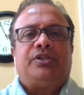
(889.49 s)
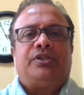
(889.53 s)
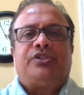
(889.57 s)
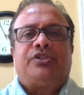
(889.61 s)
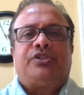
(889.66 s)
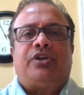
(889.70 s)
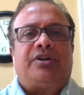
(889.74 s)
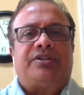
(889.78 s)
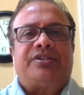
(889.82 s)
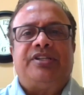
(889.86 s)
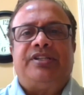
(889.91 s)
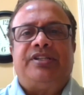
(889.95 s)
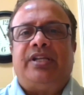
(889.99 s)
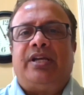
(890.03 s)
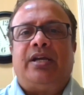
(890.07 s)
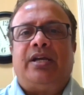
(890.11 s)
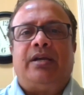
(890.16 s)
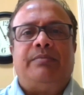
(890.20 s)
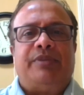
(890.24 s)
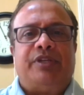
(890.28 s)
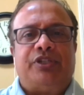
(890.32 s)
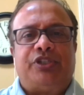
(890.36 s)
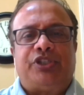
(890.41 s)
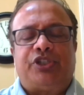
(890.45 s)
talk to
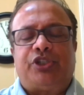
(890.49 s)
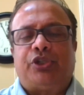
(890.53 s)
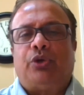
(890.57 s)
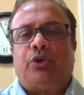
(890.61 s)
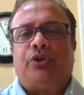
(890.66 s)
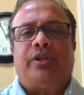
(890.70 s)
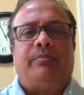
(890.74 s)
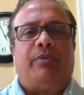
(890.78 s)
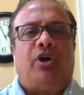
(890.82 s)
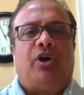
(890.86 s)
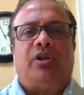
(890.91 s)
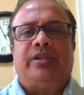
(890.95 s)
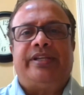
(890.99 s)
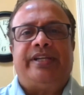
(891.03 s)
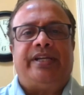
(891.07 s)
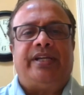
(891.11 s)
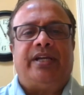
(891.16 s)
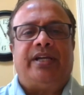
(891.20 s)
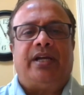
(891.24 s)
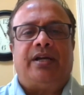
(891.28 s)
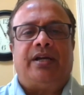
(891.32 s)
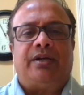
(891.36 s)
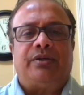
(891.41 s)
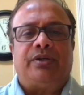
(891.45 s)
them and show them all
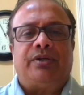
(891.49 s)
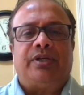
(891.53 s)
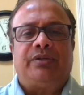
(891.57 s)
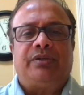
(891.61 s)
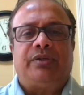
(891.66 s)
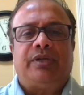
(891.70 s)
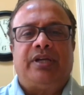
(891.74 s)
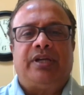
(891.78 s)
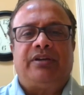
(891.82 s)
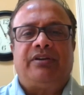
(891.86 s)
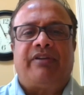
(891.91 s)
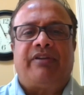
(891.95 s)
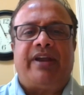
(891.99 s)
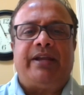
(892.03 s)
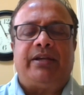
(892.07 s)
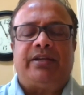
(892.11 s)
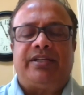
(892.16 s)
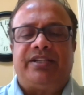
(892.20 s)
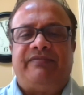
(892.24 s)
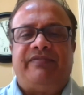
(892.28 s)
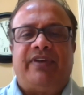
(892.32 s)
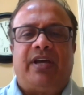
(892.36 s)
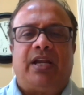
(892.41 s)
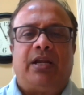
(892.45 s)
the
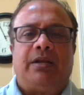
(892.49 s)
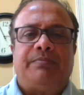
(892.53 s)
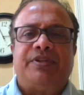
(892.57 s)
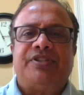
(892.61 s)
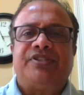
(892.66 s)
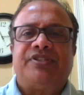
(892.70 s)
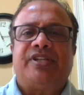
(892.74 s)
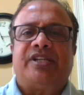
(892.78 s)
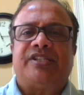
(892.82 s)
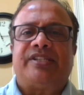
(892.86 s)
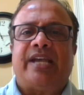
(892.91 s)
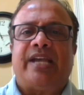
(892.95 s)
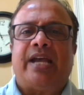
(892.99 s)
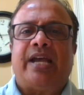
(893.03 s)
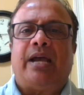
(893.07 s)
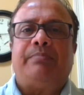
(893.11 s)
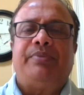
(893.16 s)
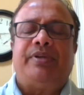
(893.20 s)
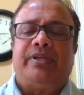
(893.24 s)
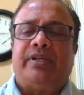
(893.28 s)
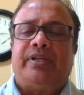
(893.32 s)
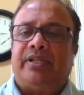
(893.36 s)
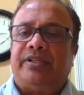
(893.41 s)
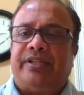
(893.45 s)
great developments that's
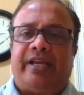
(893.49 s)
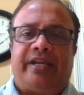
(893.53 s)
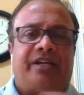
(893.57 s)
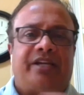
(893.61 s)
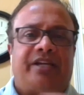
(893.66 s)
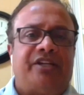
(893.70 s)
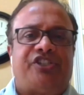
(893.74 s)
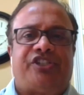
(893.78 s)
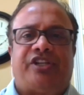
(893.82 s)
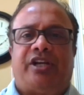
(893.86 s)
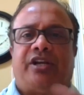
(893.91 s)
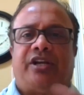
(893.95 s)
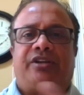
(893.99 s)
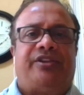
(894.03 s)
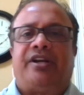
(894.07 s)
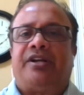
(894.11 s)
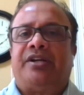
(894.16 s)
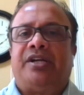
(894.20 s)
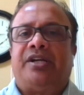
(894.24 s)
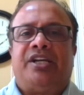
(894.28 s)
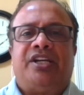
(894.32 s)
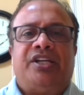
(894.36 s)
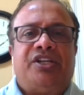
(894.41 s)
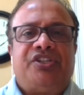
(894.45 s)
happened, and they can share
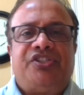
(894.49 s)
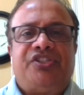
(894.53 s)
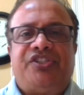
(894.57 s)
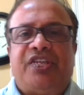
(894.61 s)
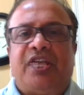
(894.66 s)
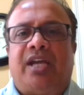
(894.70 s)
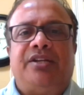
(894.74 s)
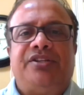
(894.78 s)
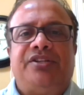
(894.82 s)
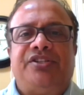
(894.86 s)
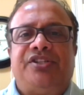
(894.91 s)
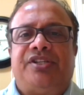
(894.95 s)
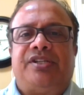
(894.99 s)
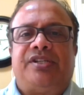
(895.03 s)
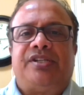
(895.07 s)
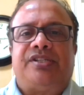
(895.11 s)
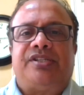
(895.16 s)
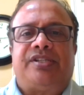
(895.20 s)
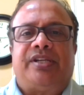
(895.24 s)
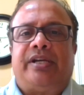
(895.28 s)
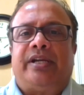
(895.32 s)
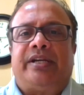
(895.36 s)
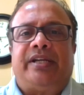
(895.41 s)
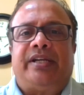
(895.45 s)
their
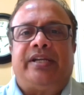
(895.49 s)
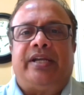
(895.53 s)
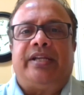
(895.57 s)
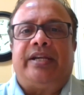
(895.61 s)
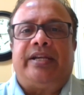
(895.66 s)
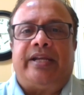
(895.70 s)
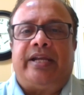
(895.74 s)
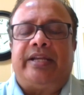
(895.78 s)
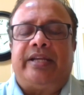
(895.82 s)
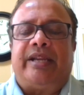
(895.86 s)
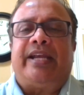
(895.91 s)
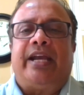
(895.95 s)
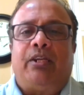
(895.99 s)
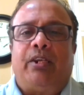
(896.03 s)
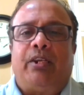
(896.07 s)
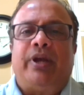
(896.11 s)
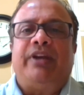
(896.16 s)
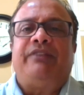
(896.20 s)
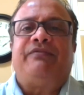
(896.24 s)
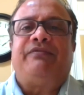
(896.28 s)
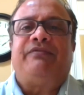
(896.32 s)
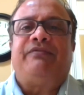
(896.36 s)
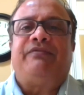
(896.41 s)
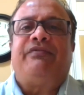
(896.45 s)
challenges, and can't
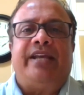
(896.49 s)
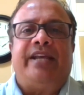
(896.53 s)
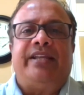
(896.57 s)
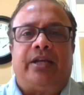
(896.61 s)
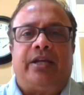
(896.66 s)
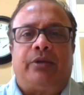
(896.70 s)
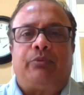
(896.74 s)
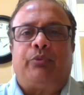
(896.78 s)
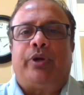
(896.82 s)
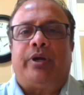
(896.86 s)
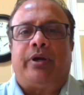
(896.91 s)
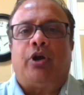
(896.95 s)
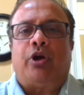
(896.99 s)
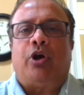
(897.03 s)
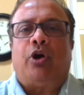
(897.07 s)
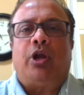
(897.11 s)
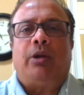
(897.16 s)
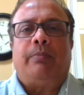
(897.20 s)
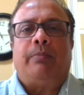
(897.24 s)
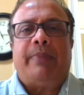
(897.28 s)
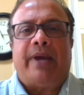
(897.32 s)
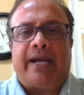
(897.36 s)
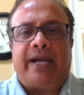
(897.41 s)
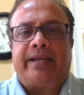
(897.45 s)
wait for the day that we're
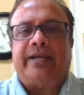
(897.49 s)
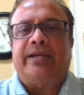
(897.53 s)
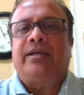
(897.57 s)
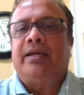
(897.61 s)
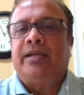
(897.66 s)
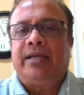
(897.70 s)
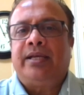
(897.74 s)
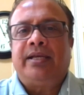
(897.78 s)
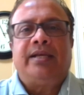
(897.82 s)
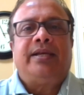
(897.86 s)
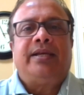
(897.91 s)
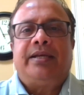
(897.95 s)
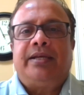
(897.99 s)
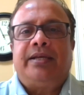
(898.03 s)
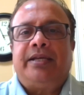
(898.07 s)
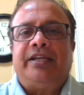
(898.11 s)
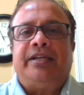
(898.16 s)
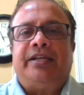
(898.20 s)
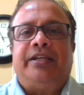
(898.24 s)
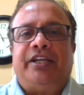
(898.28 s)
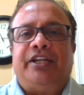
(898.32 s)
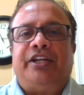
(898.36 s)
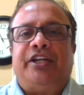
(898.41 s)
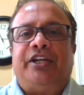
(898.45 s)
all back
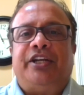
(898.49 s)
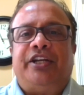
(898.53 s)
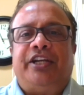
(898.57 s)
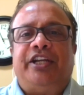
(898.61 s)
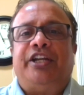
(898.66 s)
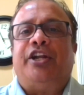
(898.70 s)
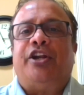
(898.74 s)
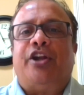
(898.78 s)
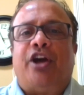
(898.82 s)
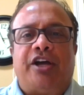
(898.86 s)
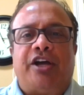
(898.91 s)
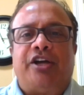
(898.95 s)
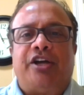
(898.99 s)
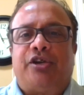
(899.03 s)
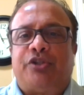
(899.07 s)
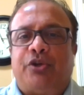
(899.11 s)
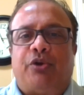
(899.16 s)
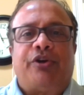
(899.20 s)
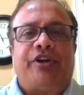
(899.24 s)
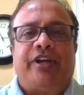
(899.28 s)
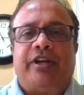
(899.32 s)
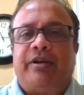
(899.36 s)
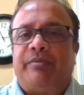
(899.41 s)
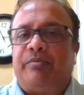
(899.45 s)
in an
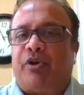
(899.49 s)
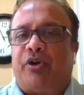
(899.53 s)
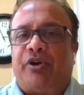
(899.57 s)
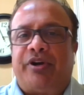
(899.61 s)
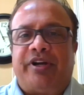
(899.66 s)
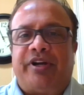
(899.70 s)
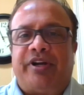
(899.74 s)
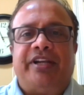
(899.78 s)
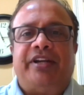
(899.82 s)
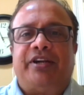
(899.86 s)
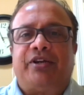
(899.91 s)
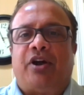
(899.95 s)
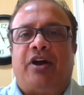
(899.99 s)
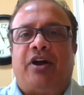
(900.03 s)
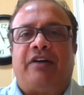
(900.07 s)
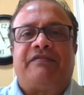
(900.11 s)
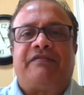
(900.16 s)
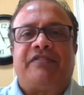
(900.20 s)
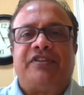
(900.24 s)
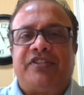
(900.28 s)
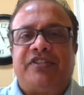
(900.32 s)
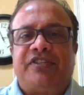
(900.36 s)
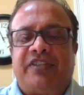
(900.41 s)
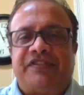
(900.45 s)
auditorium or in a
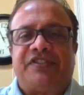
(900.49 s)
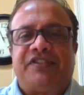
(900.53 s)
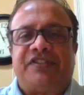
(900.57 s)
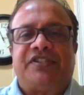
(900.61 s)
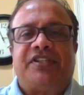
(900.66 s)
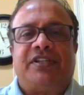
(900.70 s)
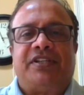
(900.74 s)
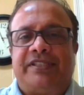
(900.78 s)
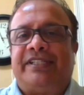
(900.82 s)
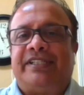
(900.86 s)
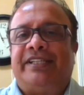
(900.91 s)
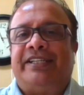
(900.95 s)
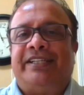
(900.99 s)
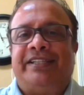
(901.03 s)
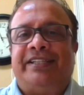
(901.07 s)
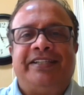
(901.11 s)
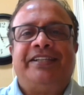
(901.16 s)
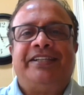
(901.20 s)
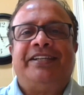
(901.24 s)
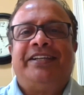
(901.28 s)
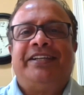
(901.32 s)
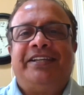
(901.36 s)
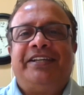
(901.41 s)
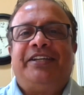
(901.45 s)
conferencing facility,
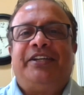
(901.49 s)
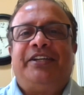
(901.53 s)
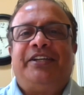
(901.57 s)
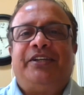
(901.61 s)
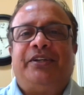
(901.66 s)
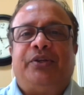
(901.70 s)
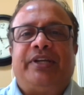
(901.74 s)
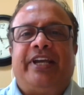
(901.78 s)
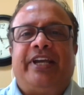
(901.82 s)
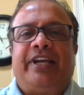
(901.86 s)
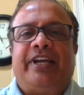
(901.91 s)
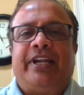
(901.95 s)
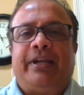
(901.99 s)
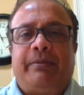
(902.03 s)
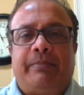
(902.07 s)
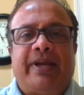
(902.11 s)
getting